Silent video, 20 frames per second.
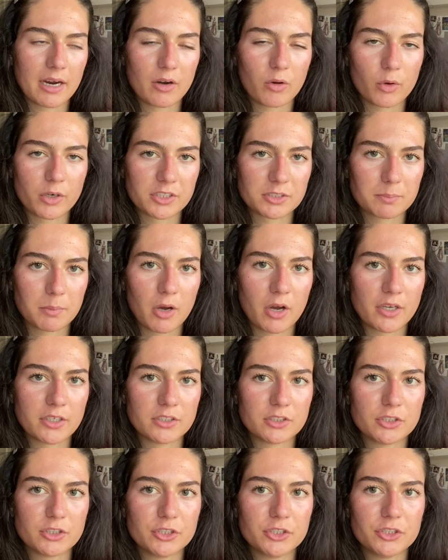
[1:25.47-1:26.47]

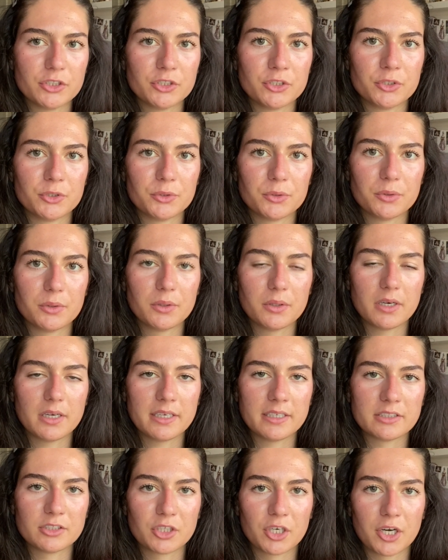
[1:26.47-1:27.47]
correspond to
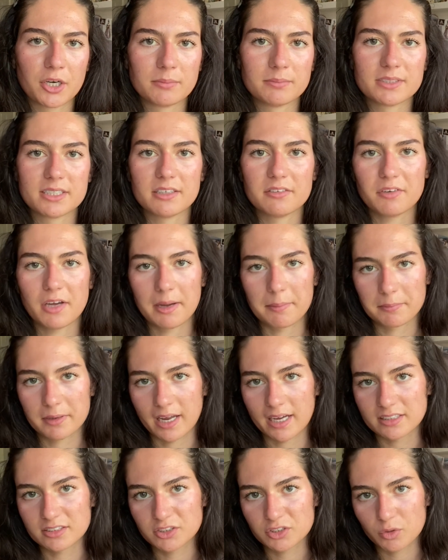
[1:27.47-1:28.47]
in terms of
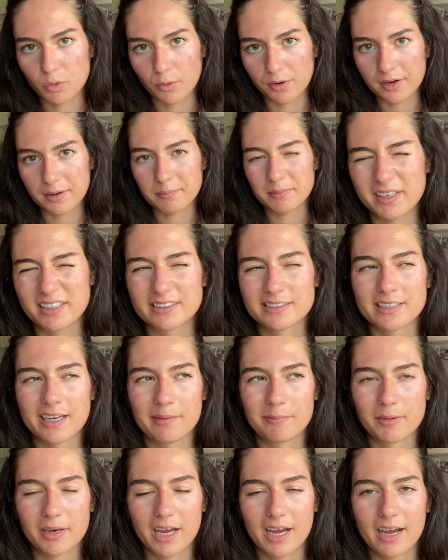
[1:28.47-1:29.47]
MCAT scoring, because
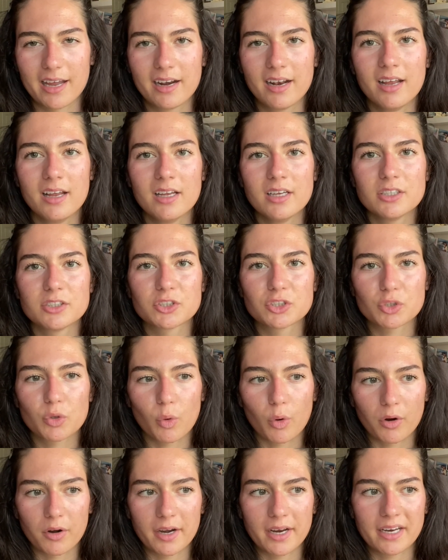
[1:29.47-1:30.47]
MCAT
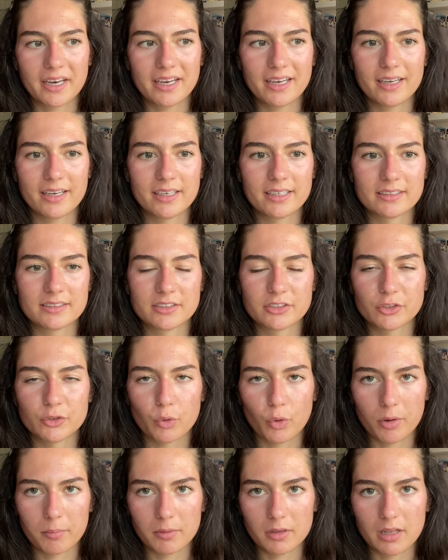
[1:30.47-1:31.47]
scoring is
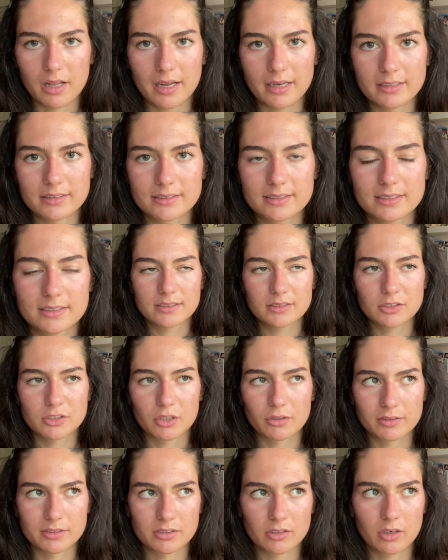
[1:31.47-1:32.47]
normalized,
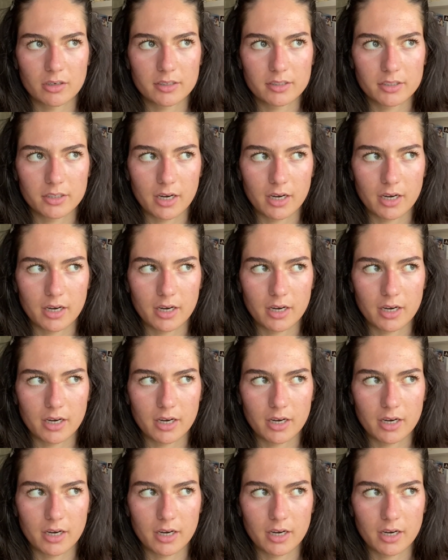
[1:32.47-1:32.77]
so it's not your